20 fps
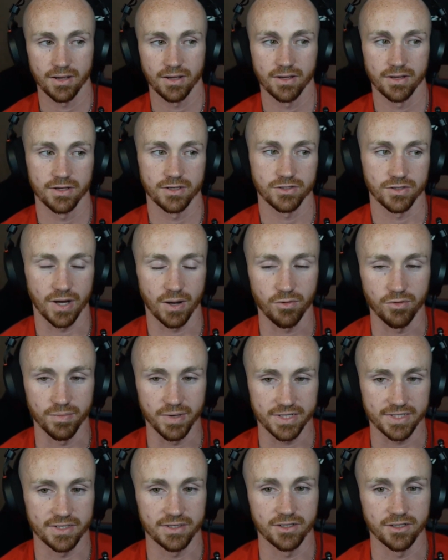So, I would mix
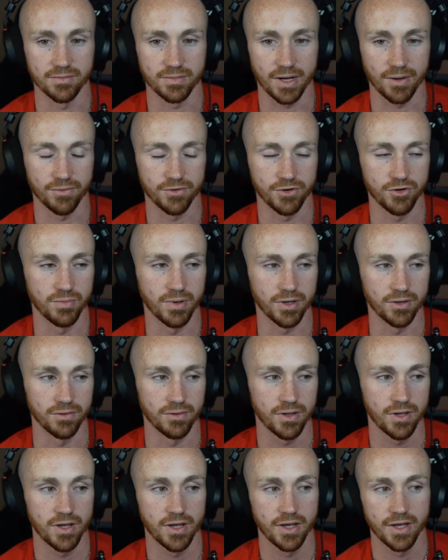it up. I would do both.
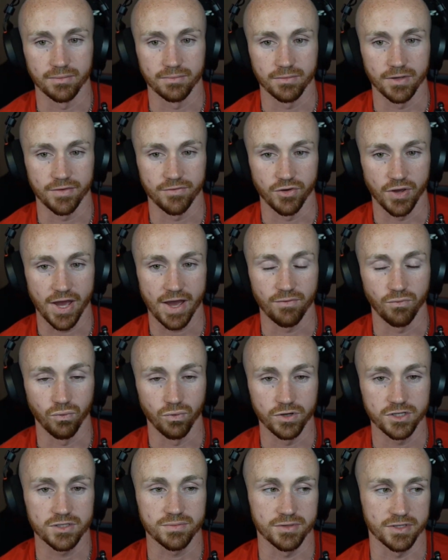If you have one
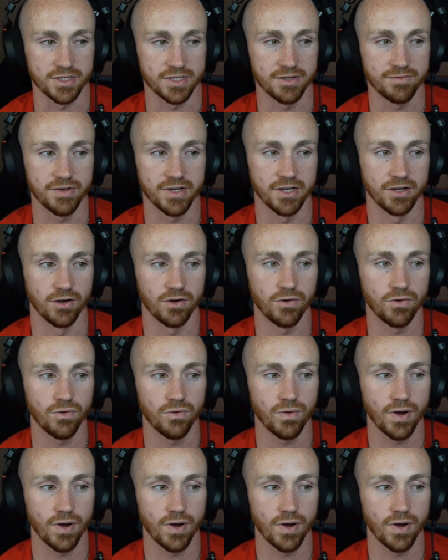specific goal,